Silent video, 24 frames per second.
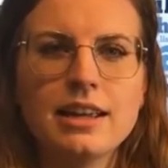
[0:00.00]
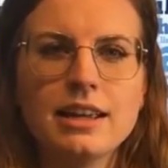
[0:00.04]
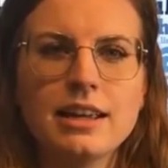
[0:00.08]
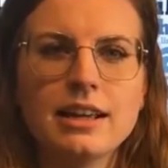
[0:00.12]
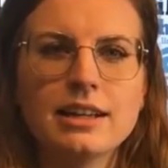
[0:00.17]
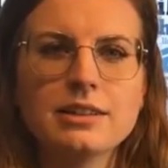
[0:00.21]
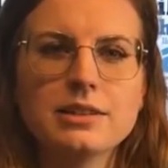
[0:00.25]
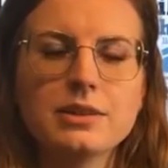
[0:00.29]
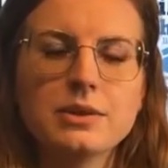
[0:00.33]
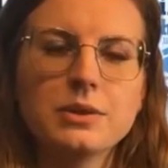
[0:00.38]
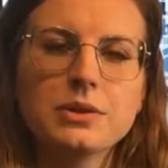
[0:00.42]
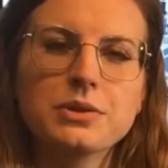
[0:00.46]

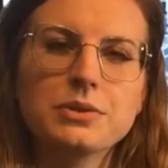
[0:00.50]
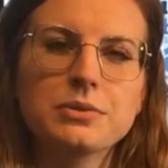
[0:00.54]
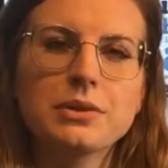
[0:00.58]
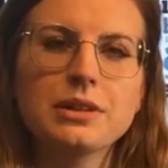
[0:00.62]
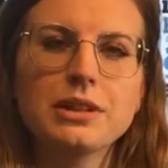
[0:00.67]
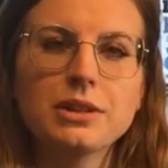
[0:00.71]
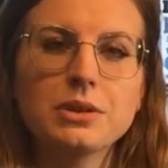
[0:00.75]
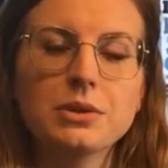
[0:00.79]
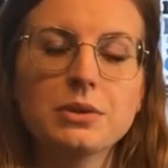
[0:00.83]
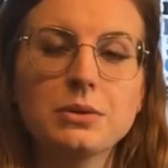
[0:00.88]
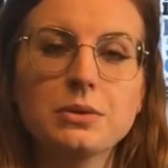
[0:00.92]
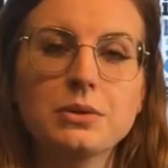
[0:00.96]
And so it's
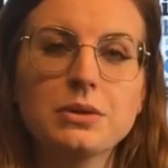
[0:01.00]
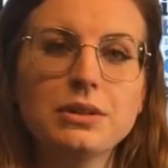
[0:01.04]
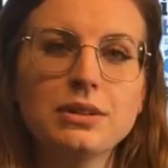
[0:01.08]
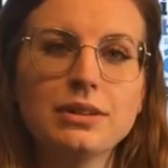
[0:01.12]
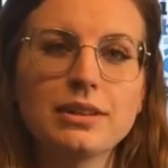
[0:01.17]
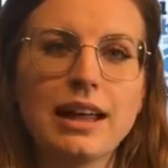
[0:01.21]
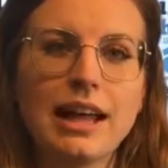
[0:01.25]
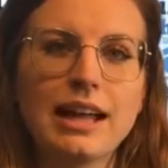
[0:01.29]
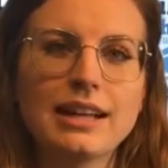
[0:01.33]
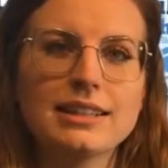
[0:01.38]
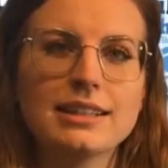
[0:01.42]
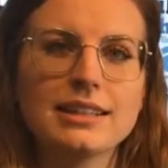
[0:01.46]
really cool
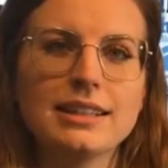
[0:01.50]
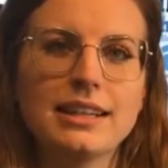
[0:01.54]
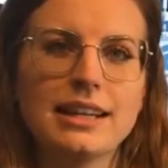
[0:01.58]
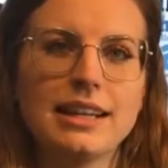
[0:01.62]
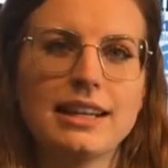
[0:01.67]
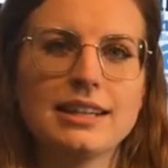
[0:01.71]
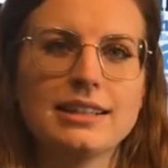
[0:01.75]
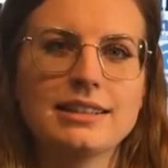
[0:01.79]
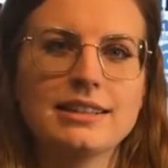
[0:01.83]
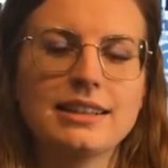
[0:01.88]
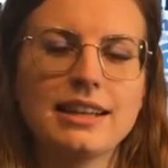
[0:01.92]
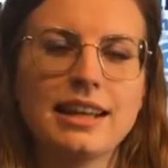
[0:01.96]
that
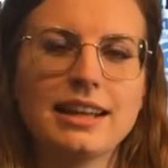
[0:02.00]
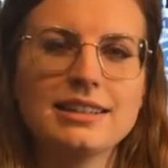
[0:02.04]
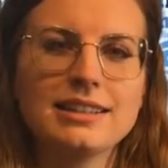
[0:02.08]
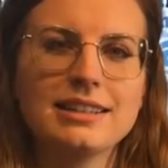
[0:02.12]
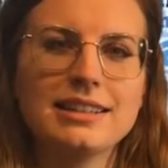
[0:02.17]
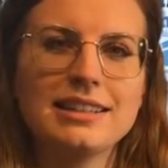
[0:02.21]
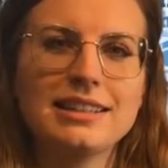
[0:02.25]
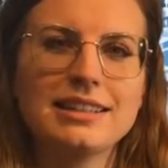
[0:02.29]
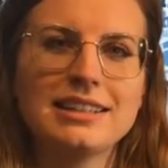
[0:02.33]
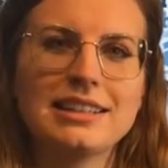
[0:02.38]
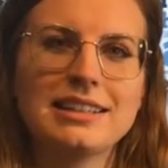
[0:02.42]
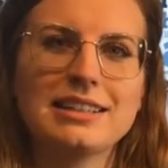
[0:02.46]
today's
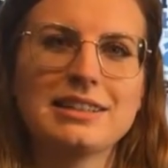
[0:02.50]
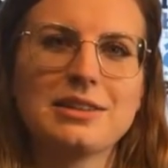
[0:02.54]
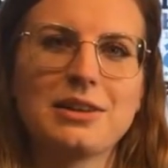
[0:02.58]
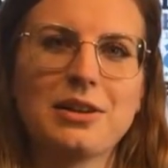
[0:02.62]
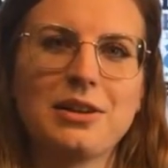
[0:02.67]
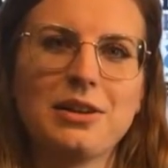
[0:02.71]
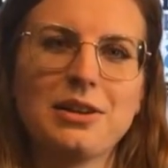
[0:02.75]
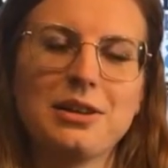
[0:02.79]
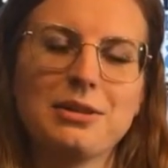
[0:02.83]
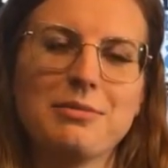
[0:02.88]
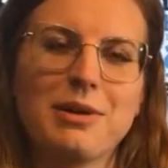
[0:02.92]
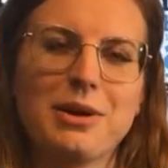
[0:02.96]
lesson is
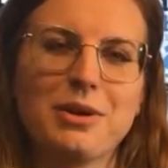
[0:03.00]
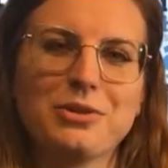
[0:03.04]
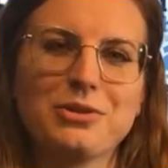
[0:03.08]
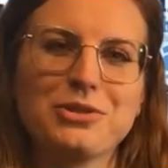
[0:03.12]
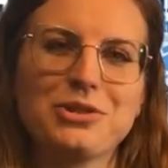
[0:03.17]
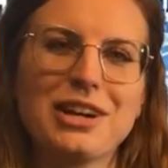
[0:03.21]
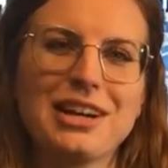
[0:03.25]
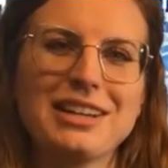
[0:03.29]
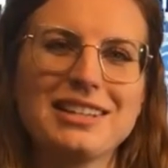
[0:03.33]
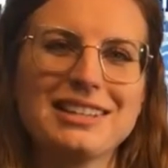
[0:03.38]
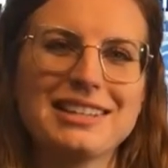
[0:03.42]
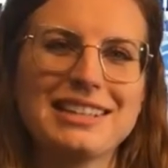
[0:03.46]
all about
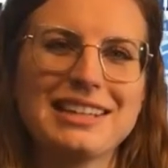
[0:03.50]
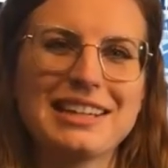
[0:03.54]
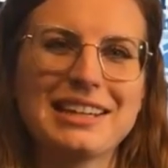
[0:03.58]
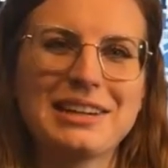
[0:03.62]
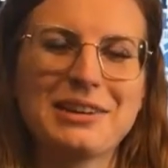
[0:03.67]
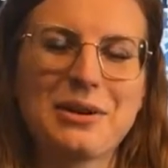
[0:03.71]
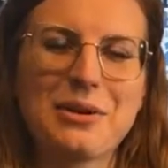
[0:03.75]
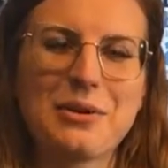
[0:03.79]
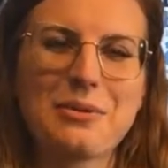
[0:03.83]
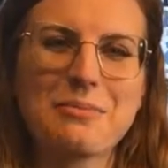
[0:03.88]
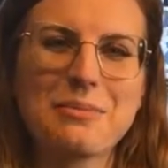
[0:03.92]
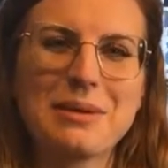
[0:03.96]
trusting and
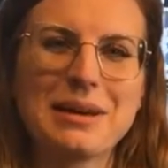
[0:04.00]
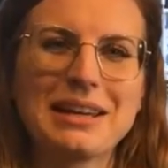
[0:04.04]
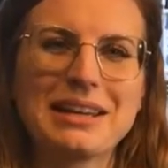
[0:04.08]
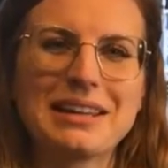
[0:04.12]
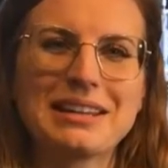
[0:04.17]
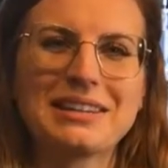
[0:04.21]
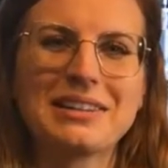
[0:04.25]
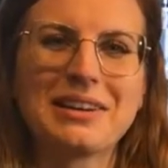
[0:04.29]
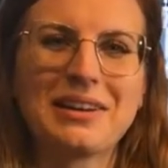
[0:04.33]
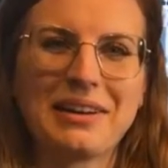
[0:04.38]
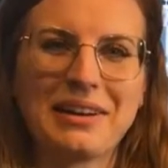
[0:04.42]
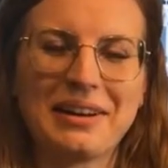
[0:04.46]
hoping
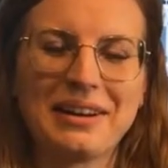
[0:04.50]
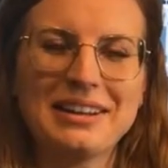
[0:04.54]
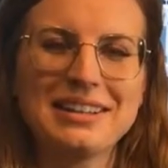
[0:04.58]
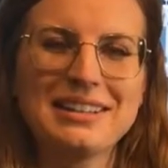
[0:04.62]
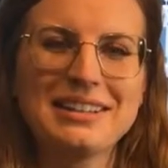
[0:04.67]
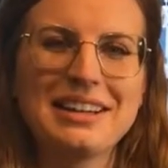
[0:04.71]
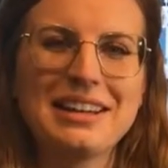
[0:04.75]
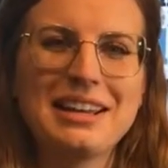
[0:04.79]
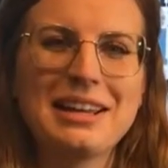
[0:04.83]
in God,